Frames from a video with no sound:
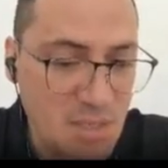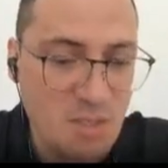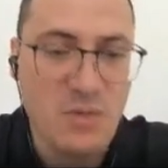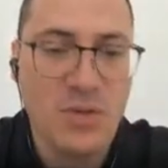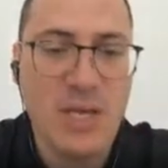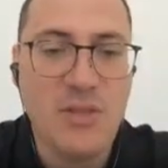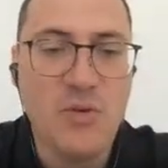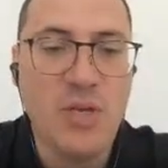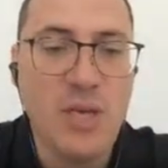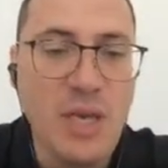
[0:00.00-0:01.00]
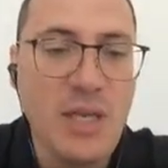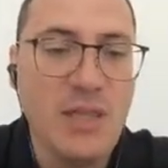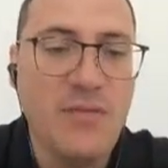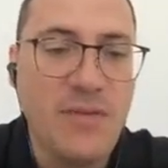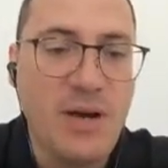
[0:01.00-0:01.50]
so that you can
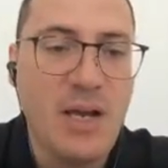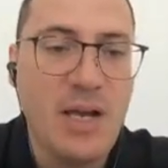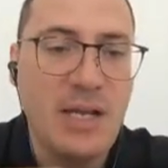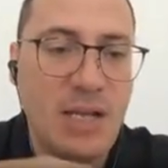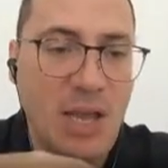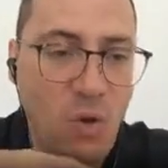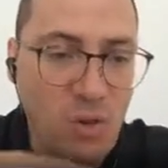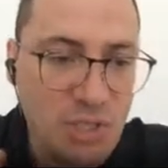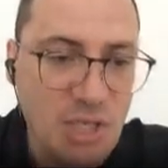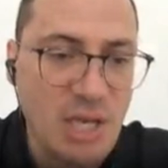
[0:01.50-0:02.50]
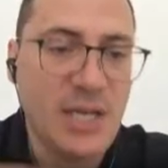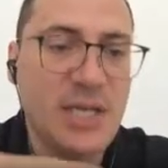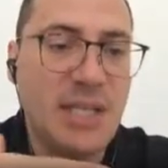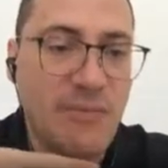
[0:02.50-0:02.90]
define all the targets,